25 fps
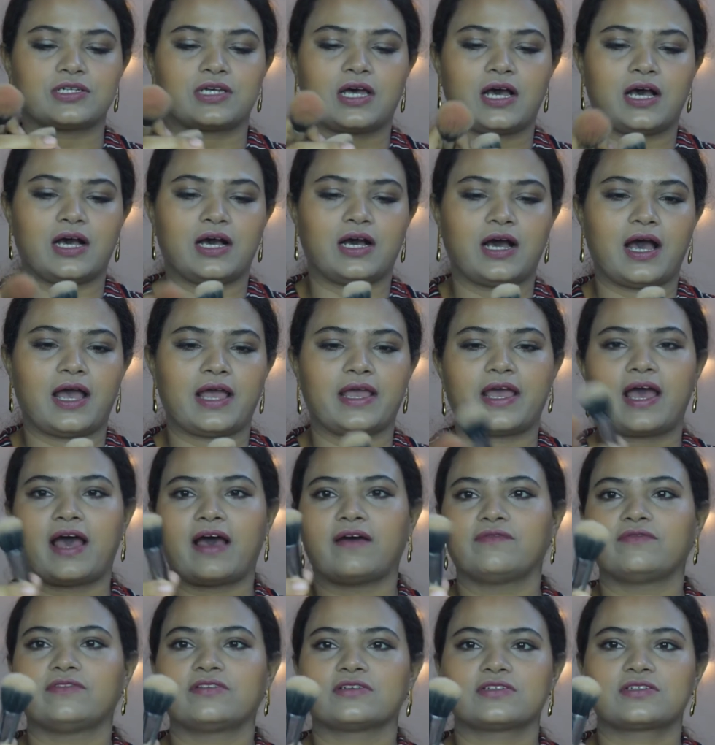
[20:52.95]
I
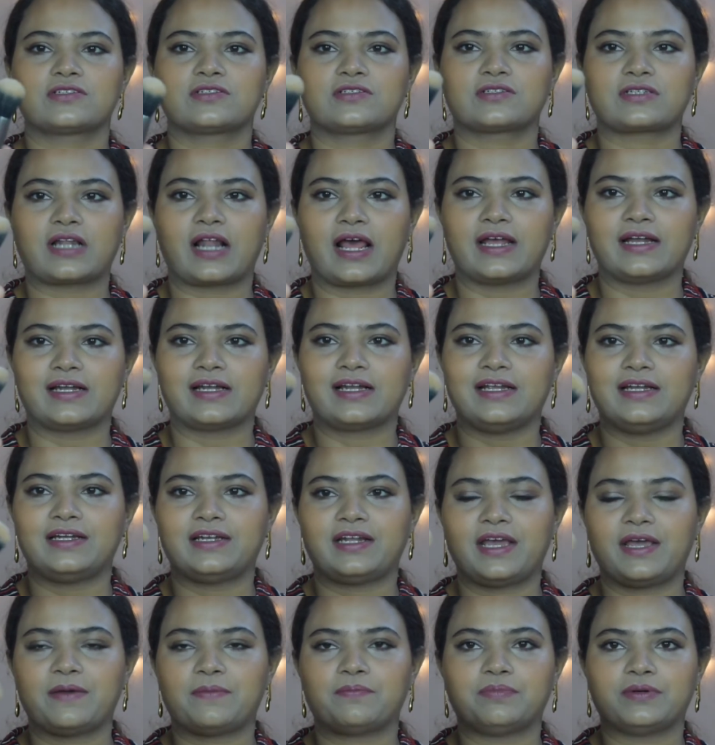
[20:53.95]
have this slightly
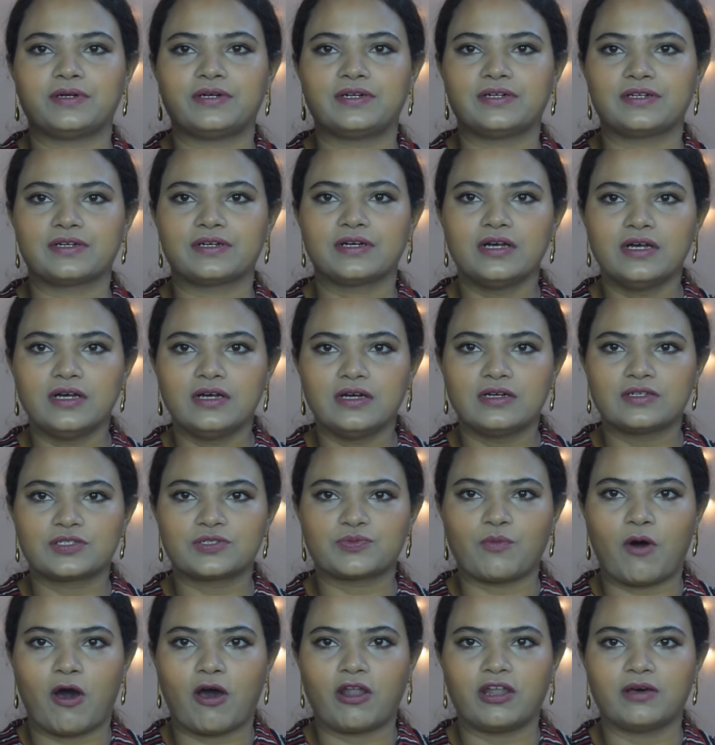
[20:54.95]
tapered
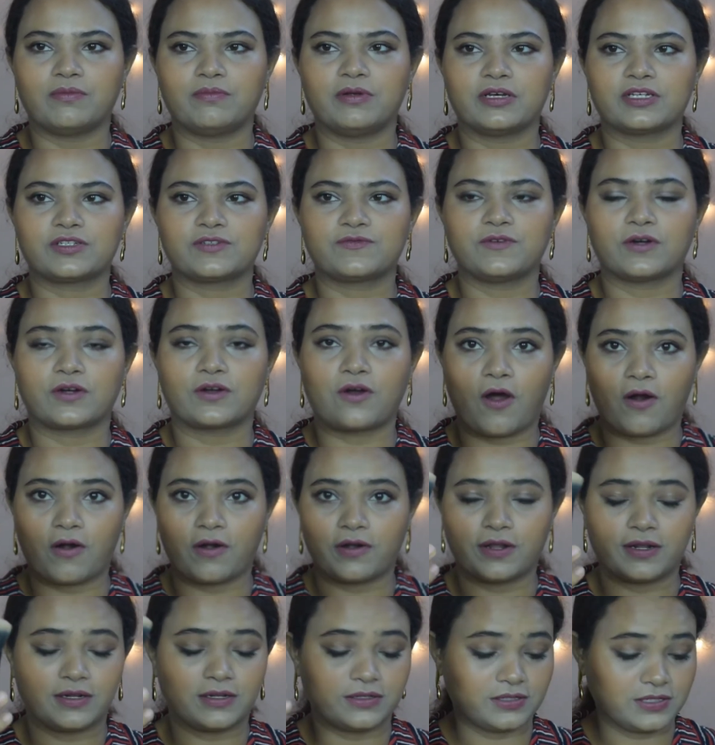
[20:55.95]
smaller brush for
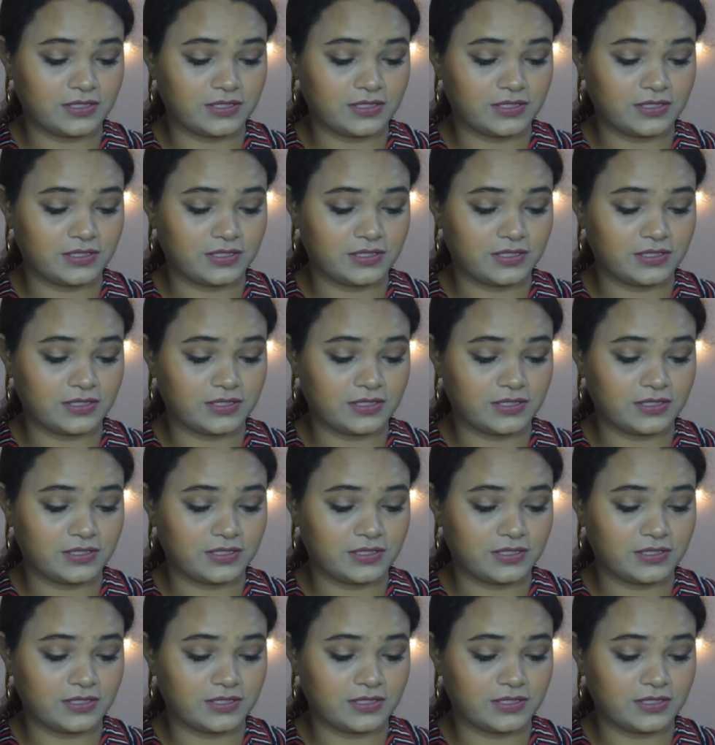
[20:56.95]
contouring.